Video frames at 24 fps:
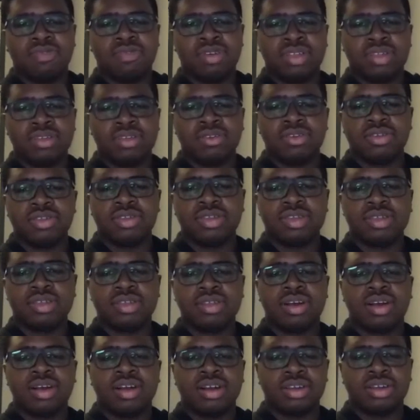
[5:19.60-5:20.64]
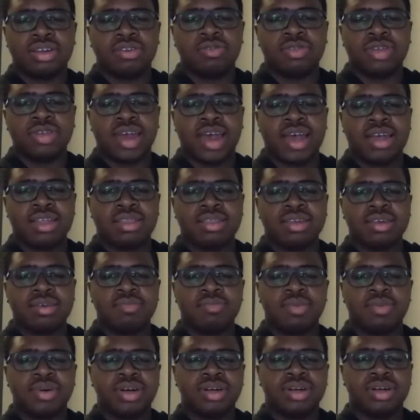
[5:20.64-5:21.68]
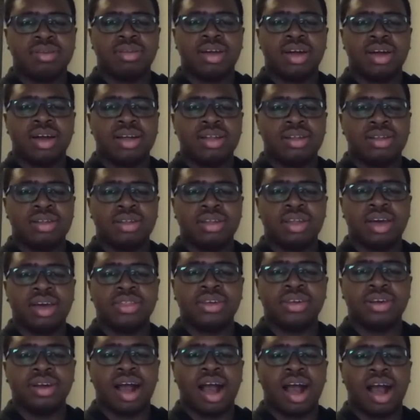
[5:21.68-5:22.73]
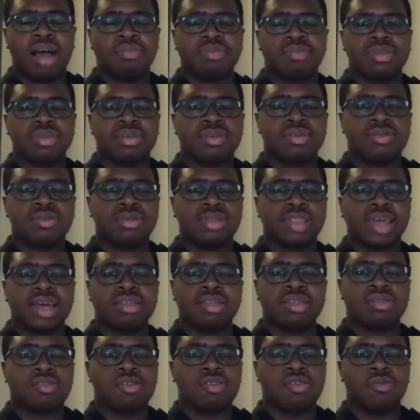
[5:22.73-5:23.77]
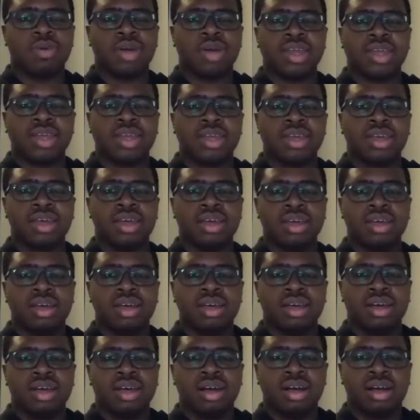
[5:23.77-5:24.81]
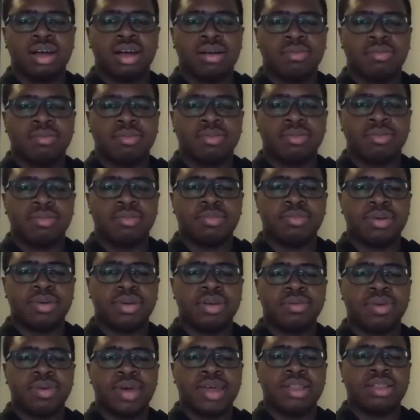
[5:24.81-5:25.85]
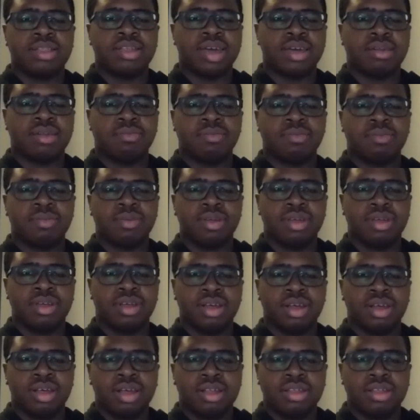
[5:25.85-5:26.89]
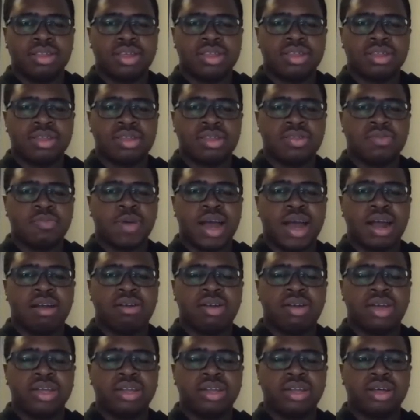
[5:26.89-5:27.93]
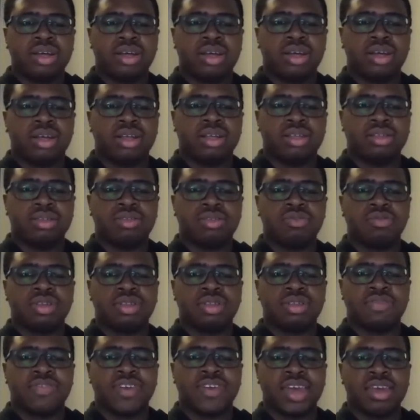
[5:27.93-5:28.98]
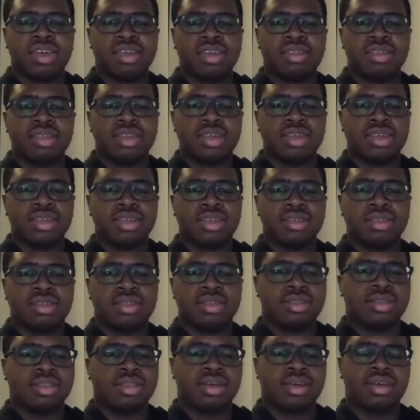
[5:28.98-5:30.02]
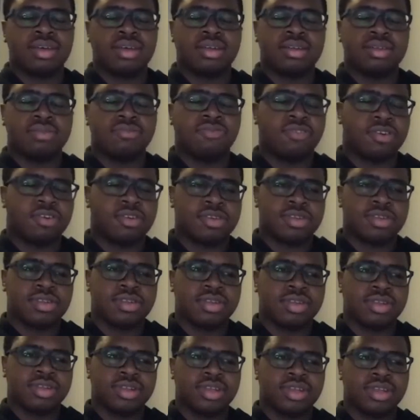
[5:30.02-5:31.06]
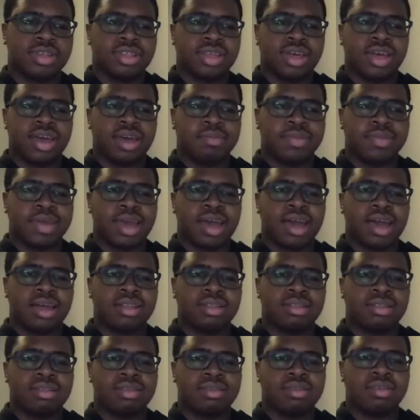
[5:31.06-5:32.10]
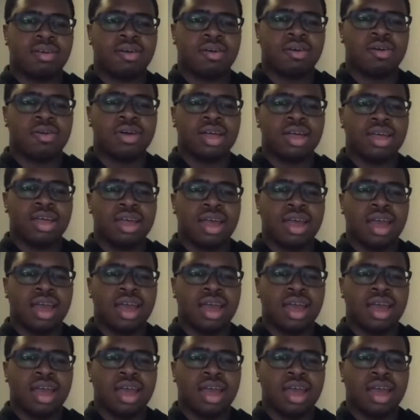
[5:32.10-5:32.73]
resources are a huge asset, but another obstacle that so many pre-meds and just aspiring students face is unfortunately the MCAT. So,